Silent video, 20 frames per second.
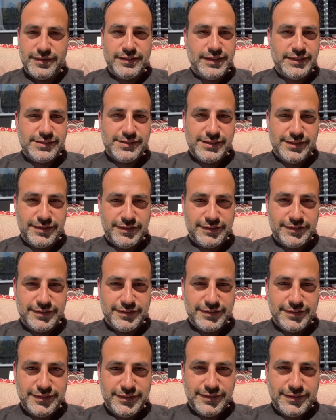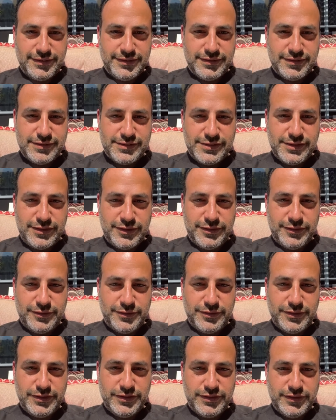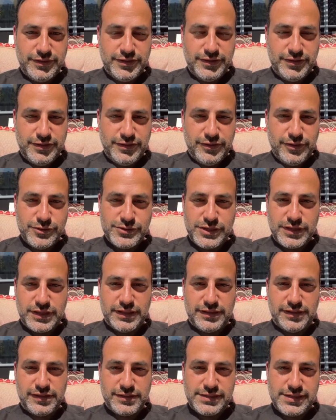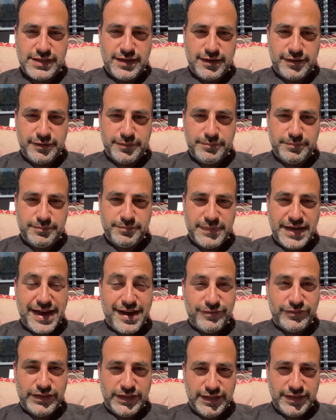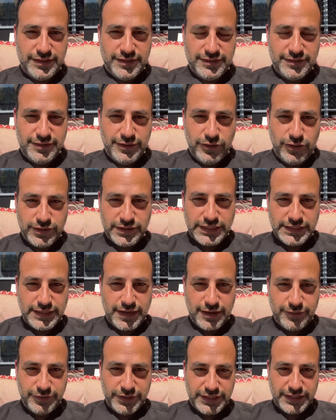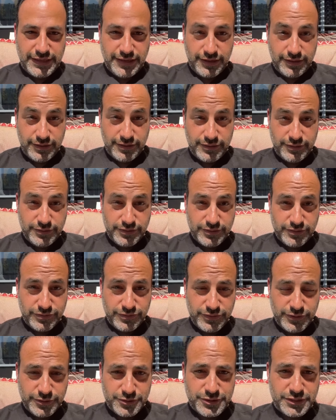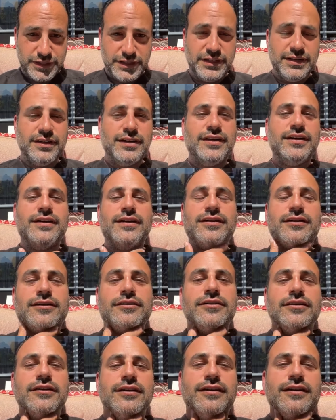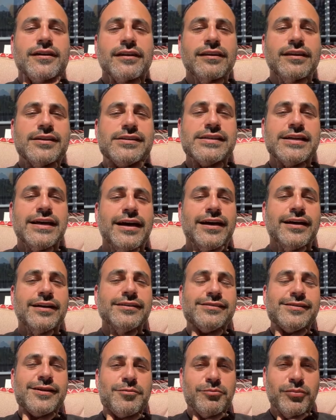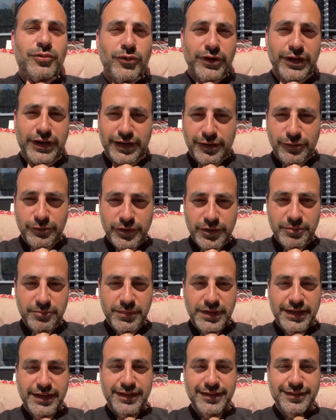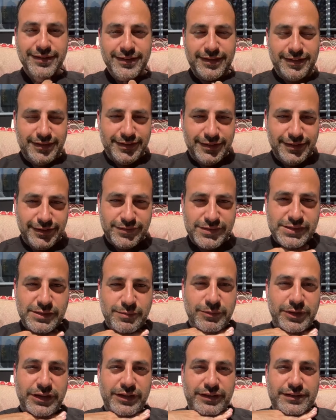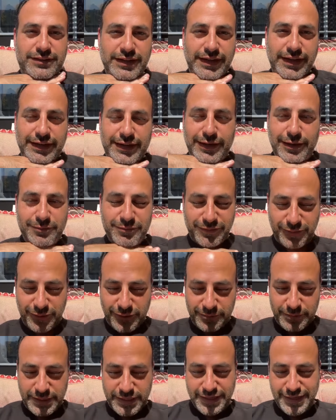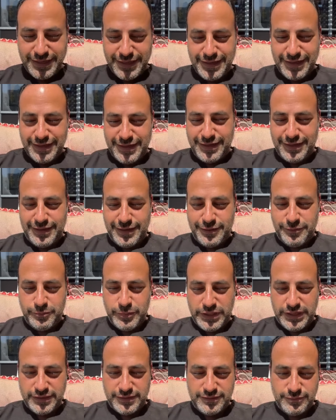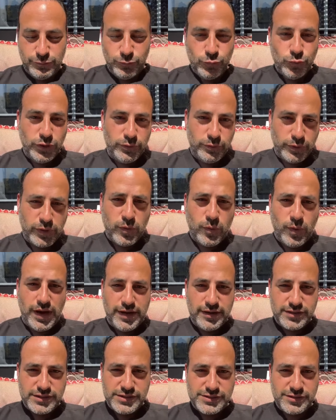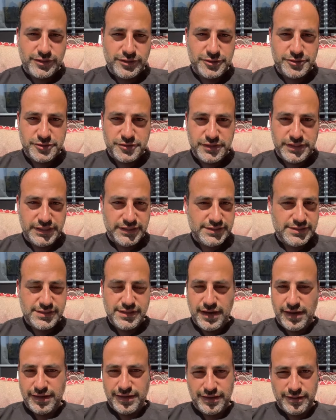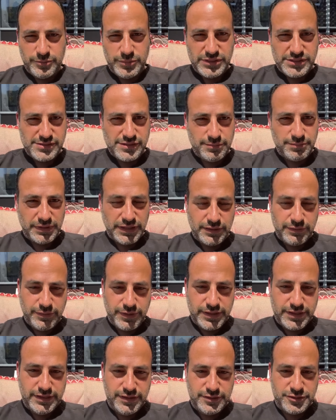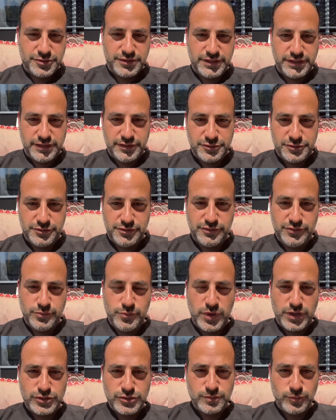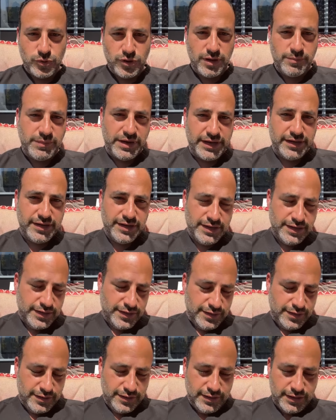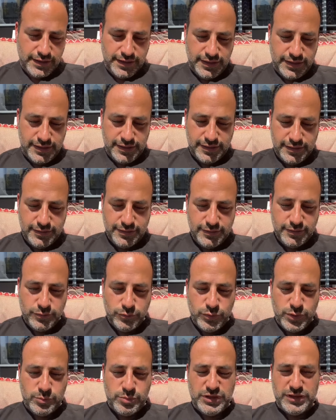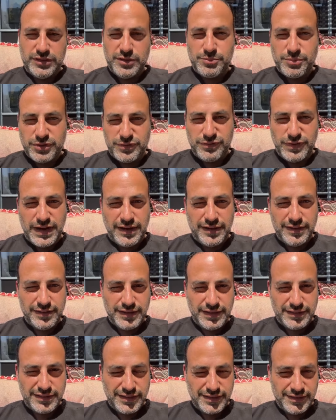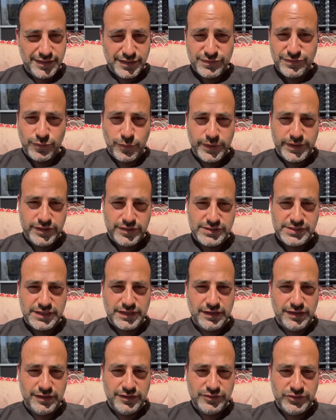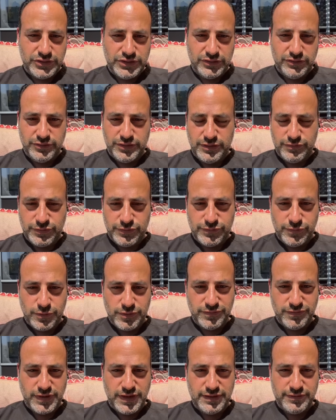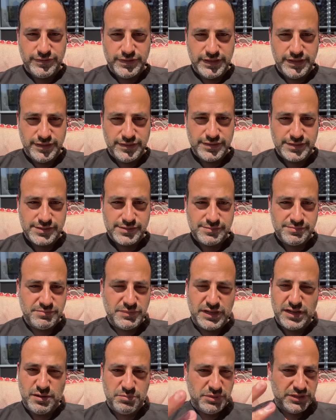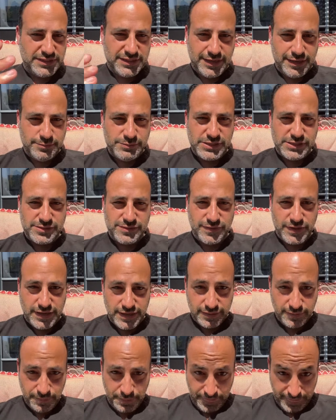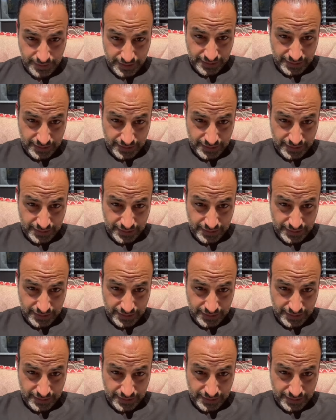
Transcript: And that's it. So those are the things that I have done. The only thing that I really care to do in the future, this guy at some point, I wouldn't mind if somebody will tighten it up for me, but it would require surgery. It's not going to be something where heat shrinkage will do much more. I might repeat the profound. I did it like 4 years ago, and you can do it every 4 or 5 years, a couple times. It's fine.